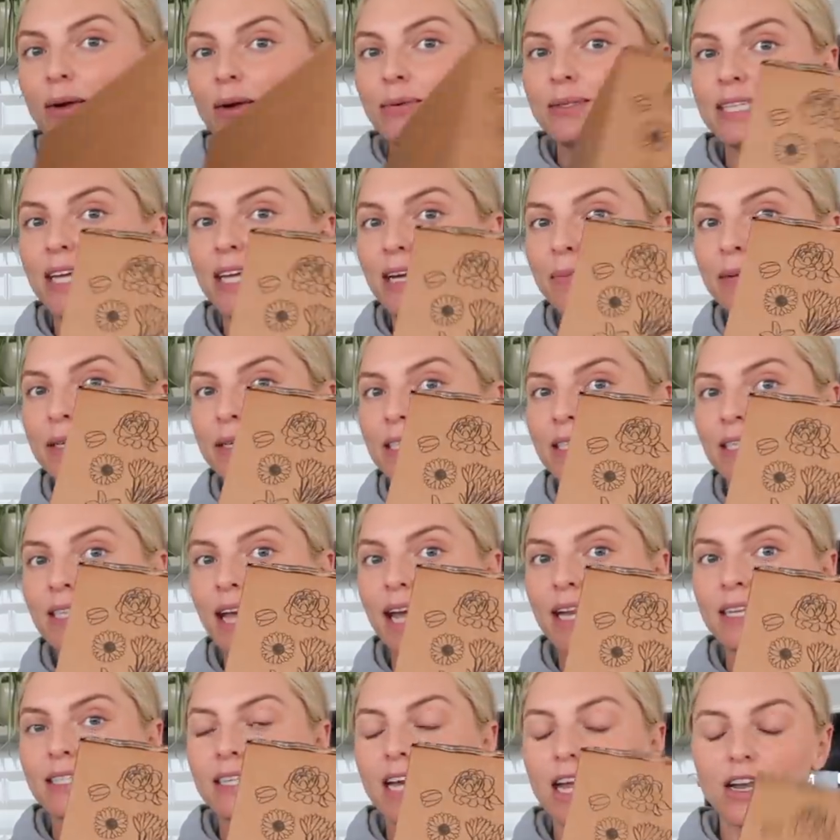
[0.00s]
I was gonna be
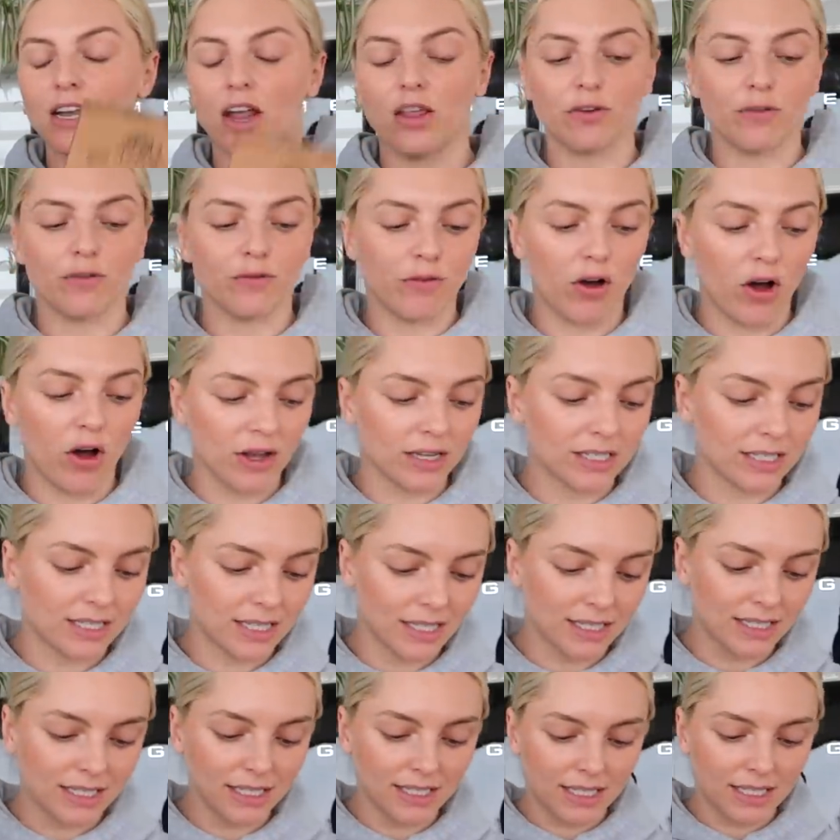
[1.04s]
sent another vase.
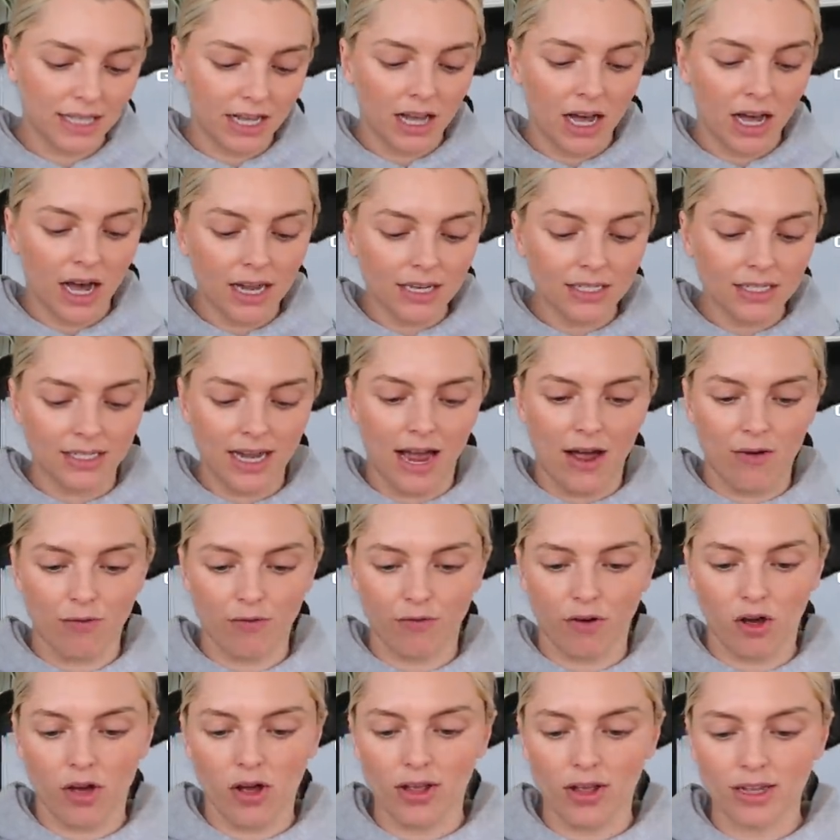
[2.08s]
This is the Cut Down
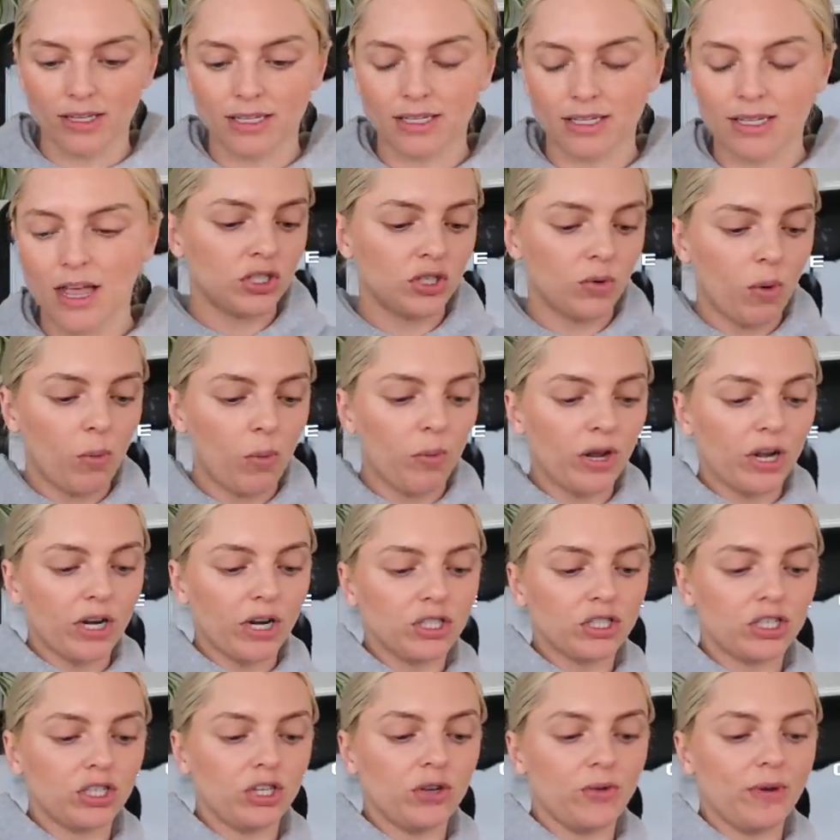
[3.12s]
Vase. So what we're
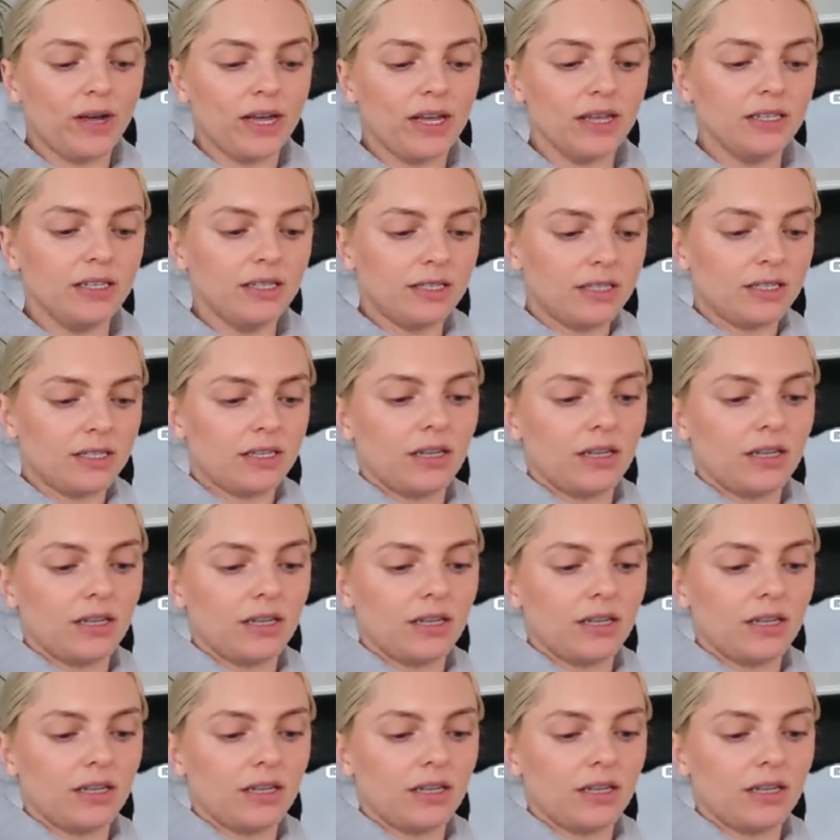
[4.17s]
gonna do is,